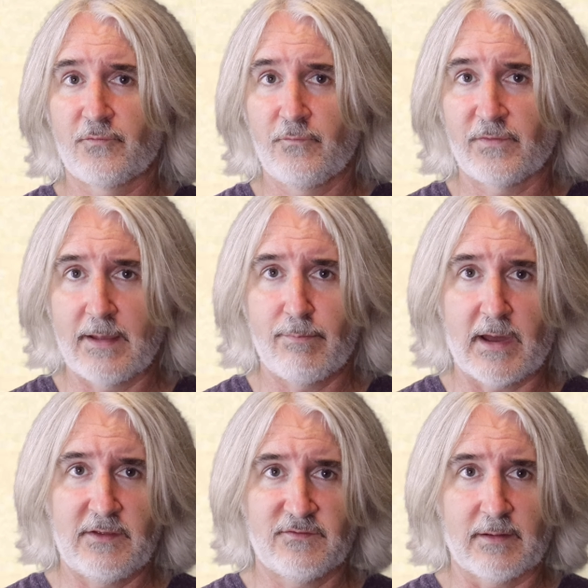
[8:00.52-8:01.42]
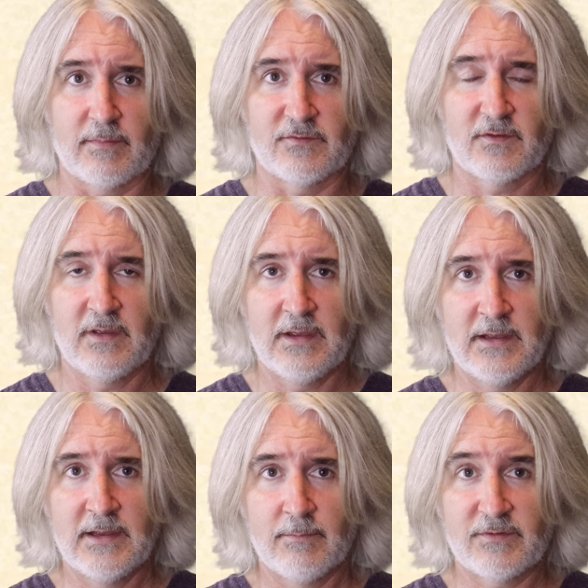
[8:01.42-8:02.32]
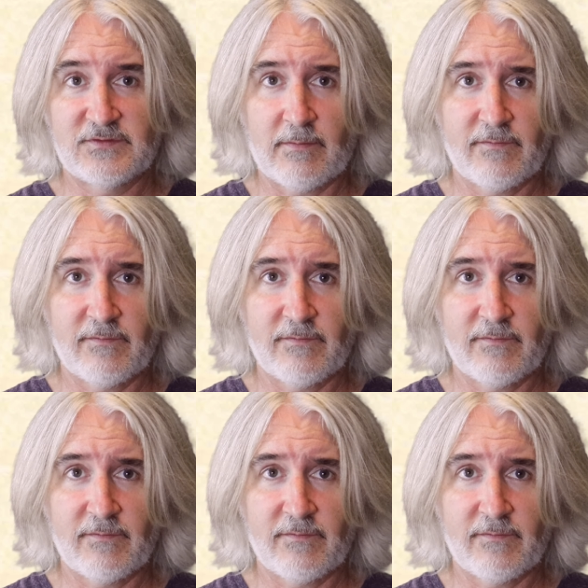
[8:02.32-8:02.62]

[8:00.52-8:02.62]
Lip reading: fruit fly body segments, but some